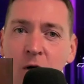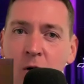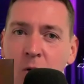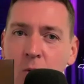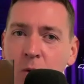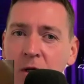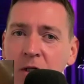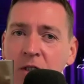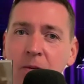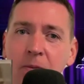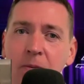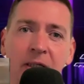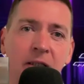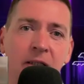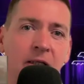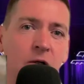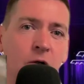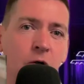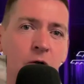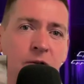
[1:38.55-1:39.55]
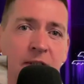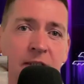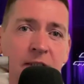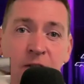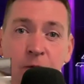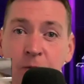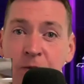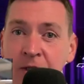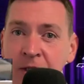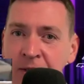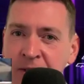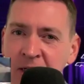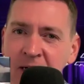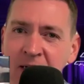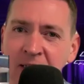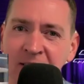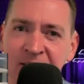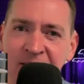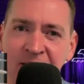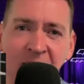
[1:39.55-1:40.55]
welcoming the audience with a
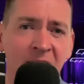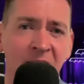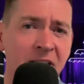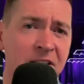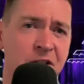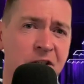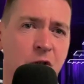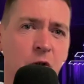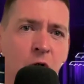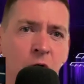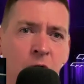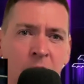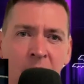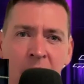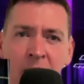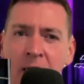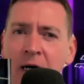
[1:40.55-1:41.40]
dance and a song,